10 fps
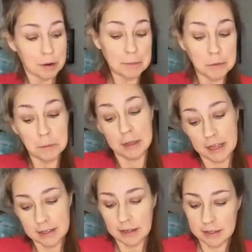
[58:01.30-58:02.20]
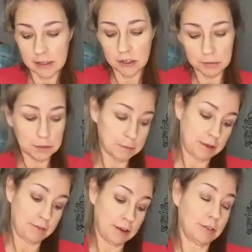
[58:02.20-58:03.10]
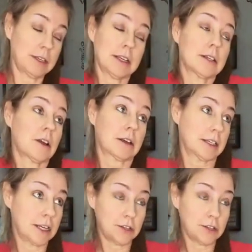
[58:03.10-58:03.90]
Probably because I said she was my favorite TikTok